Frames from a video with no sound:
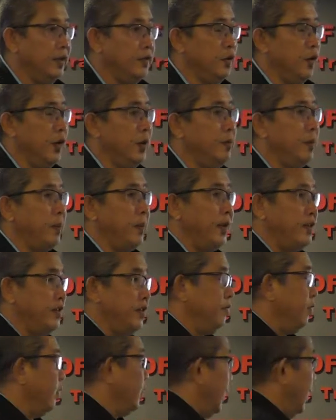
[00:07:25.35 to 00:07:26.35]
So in
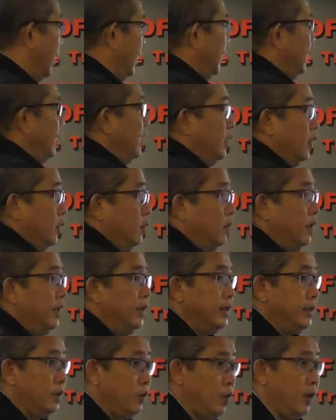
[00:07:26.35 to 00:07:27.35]
preparation for that, normally
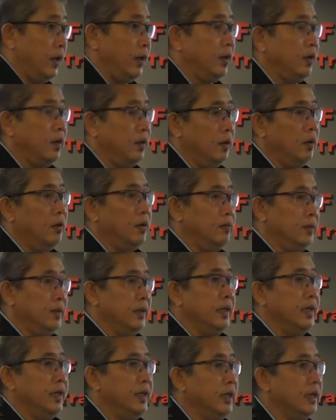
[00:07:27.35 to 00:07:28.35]
it's quite a lot of
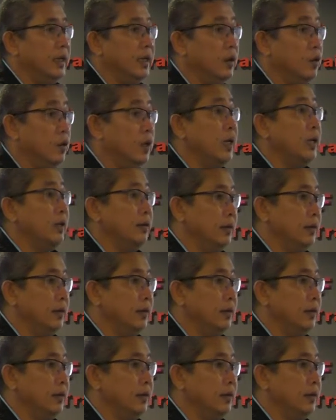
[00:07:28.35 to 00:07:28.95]
work.